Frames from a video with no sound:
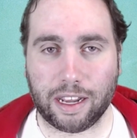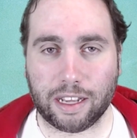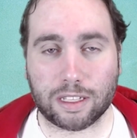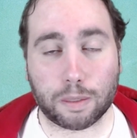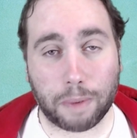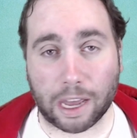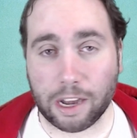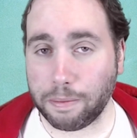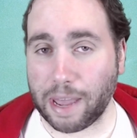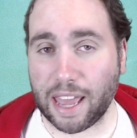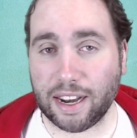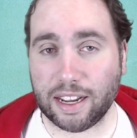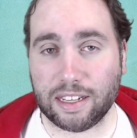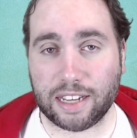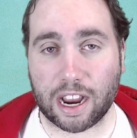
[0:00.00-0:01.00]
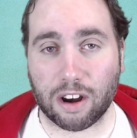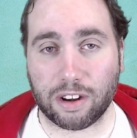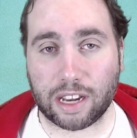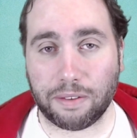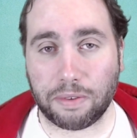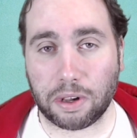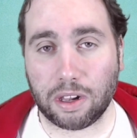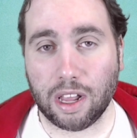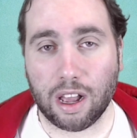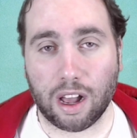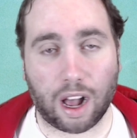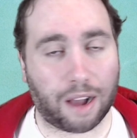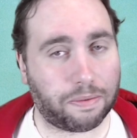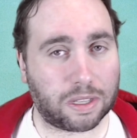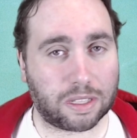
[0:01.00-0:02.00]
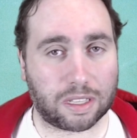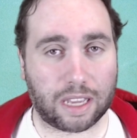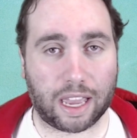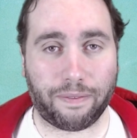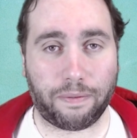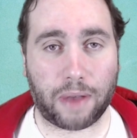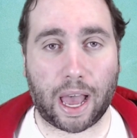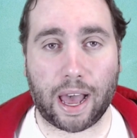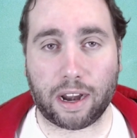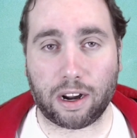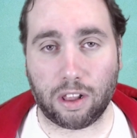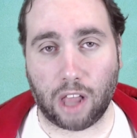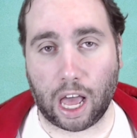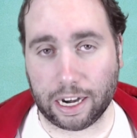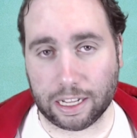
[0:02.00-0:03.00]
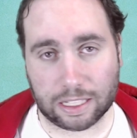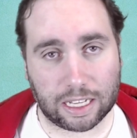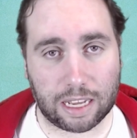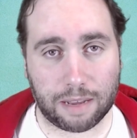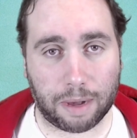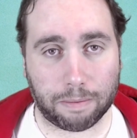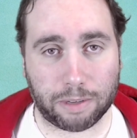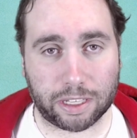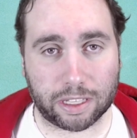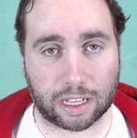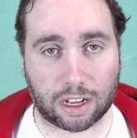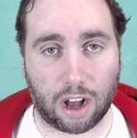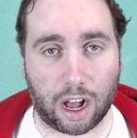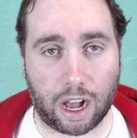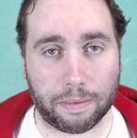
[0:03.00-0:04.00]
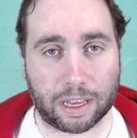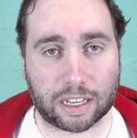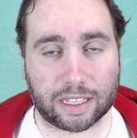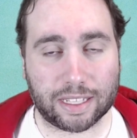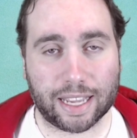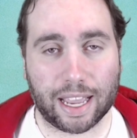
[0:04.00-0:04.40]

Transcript: And Spider Man and Daredevil obviously have had a lot of team ups in the comics,